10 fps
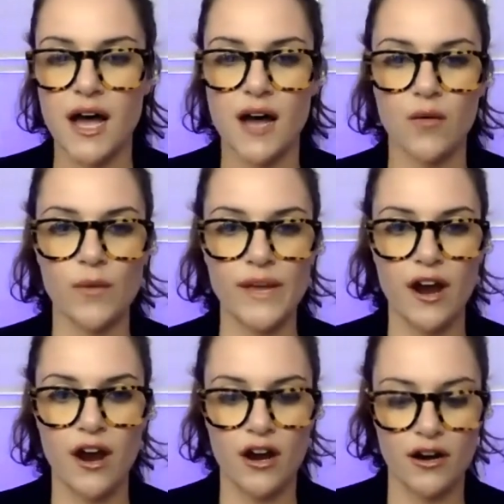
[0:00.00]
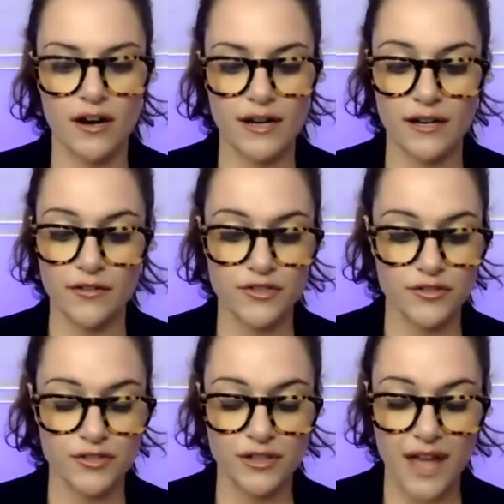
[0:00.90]
Uh, we are, you know, there's
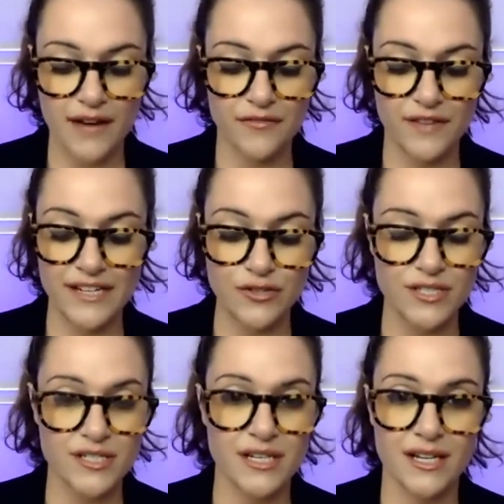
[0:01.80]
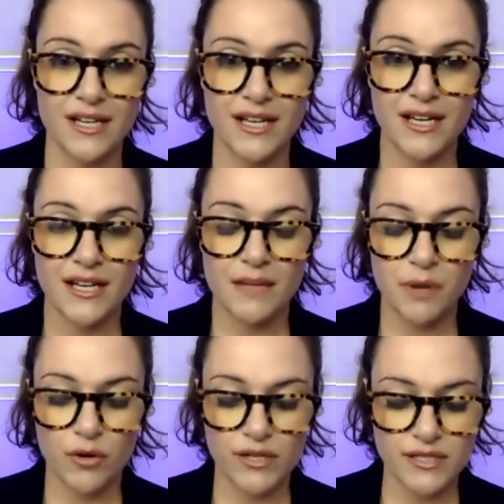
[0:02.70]
there's a lot of interesting
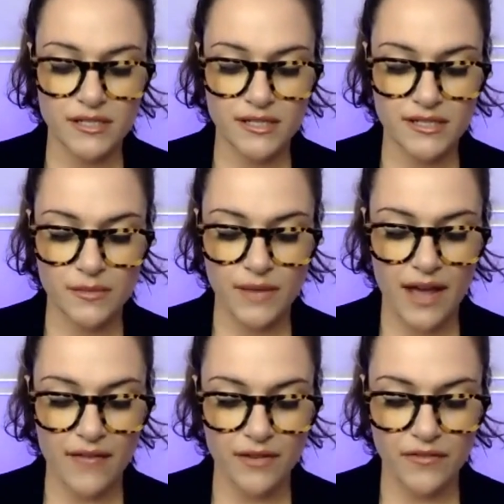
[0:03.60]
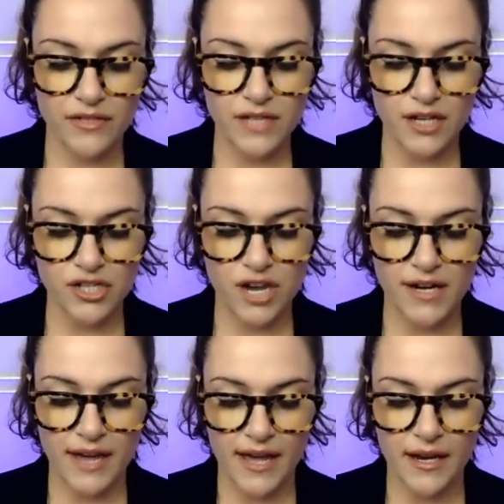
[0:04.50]
components to this that we haven't even touched on
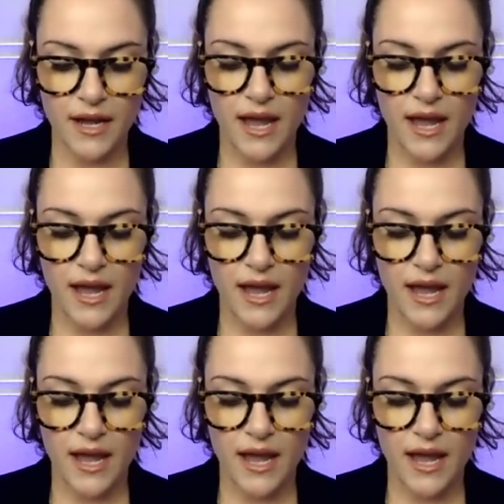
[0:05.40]
yet.